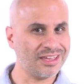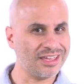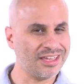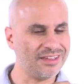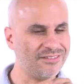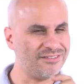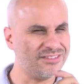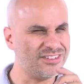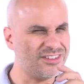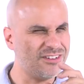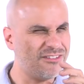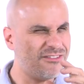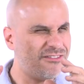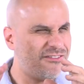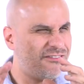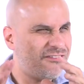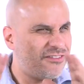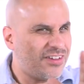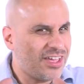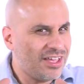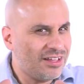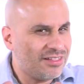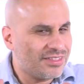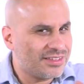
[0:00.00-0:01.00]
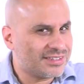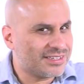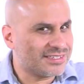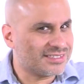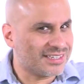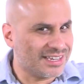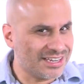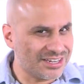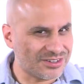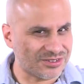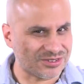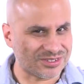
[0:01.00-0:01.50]
If you feel this
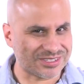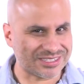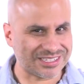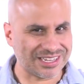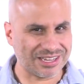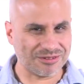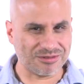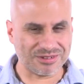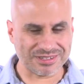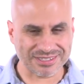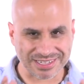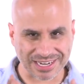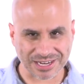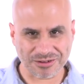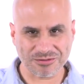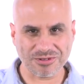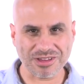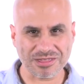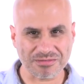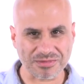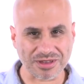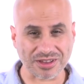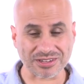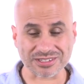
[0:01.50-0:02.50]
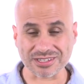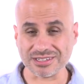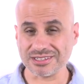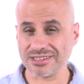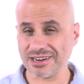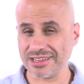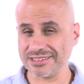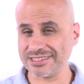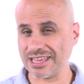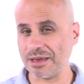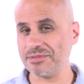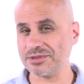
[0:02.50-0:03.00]
is interesting, well, stick with me because on
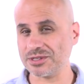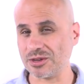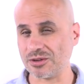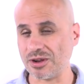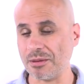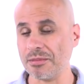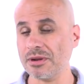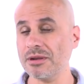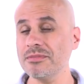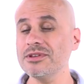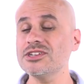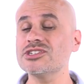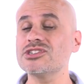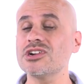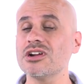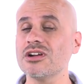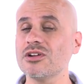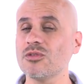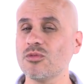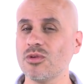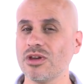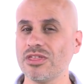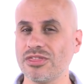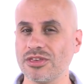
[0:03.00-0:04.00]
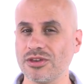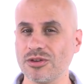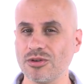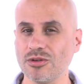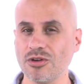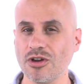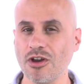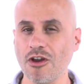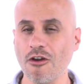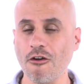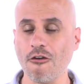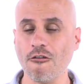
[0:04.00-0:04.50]
today's episode, I'm going to be sharing with
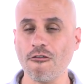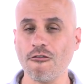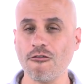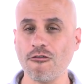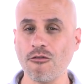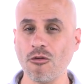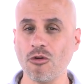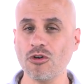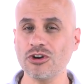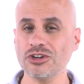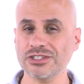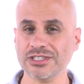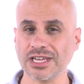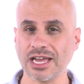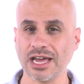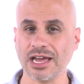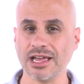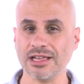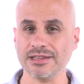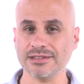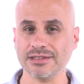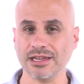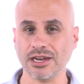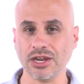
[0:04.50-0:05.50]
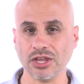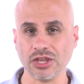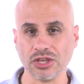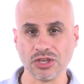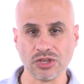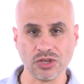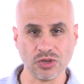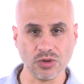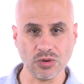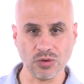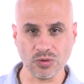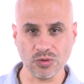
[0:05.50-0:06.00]
you four signs that
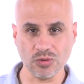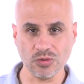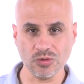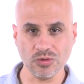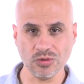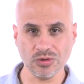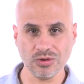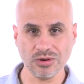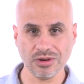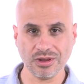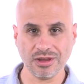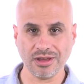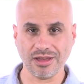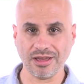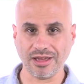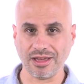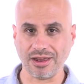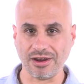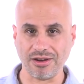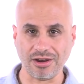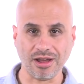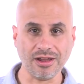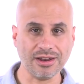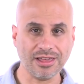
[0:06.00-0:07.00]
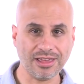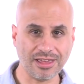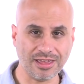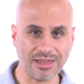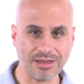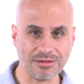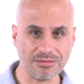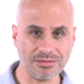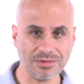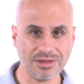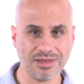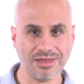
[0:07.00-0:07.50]
you, not
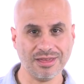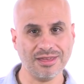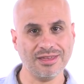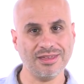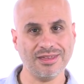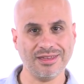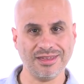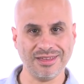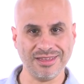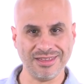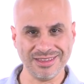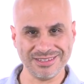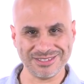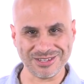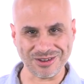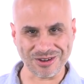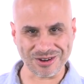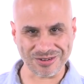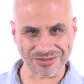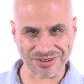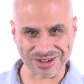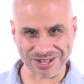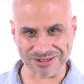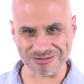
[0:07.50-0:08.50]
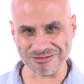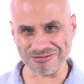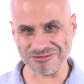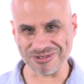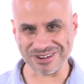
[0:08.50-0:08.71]
him, is the unavailable